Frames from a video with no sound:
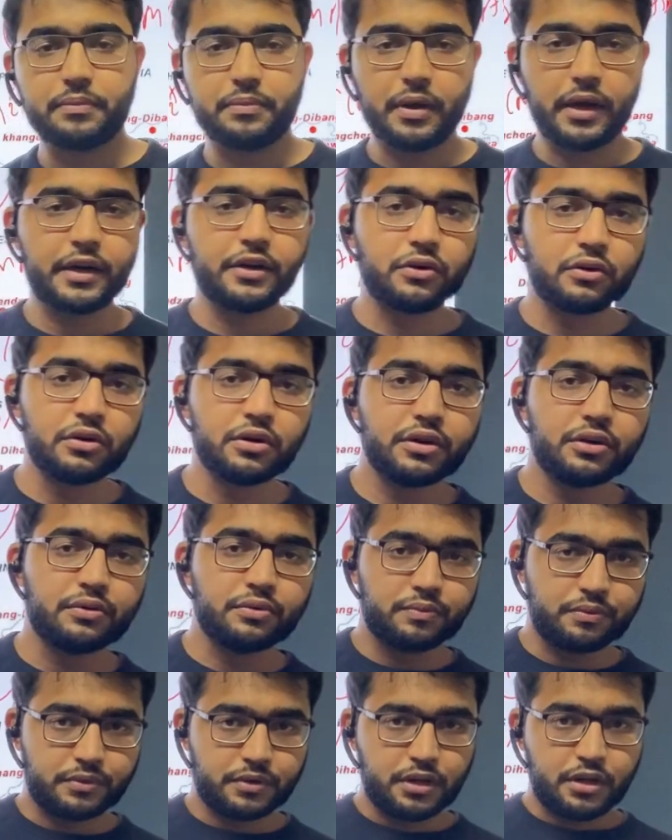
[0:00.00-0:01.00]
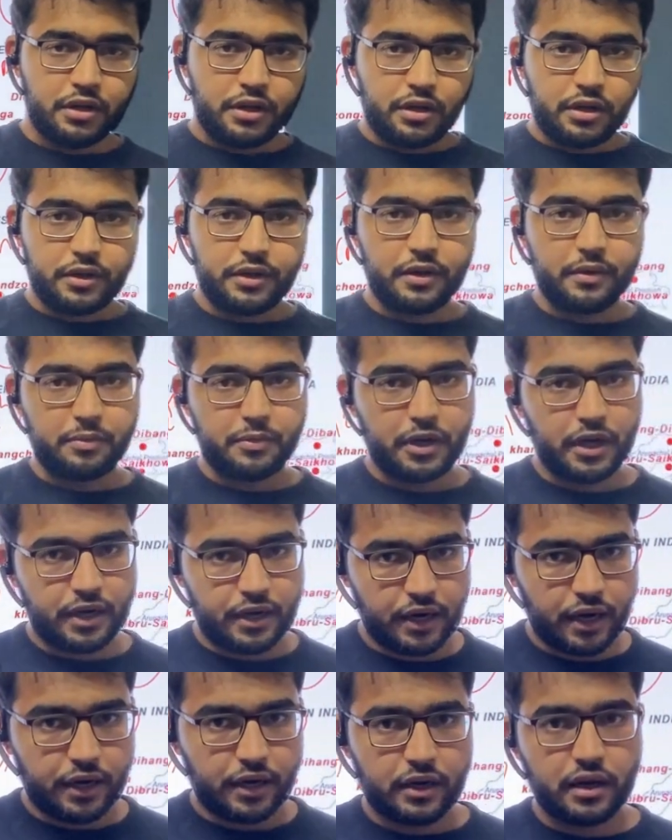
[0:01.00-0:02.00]
I told you,
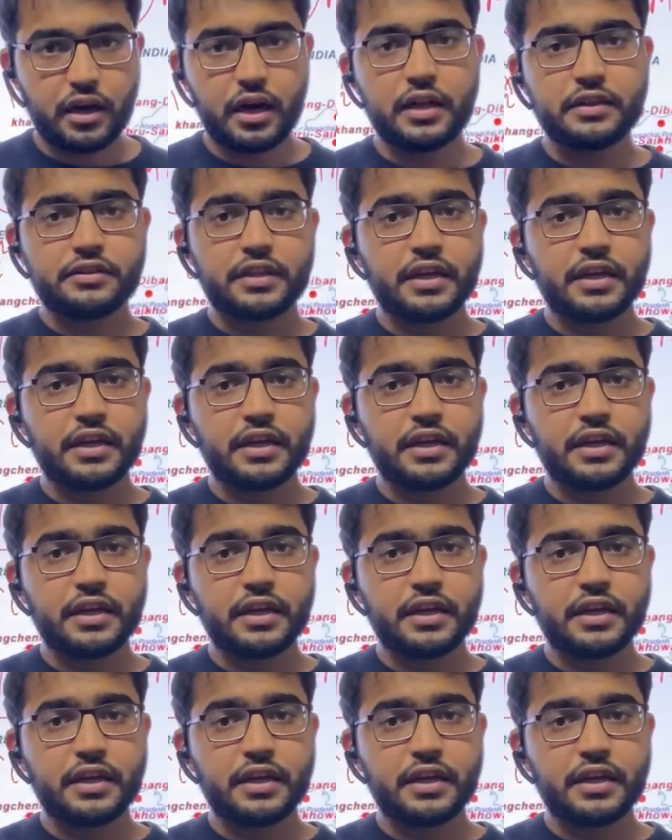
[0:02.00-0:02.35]
Karnataka,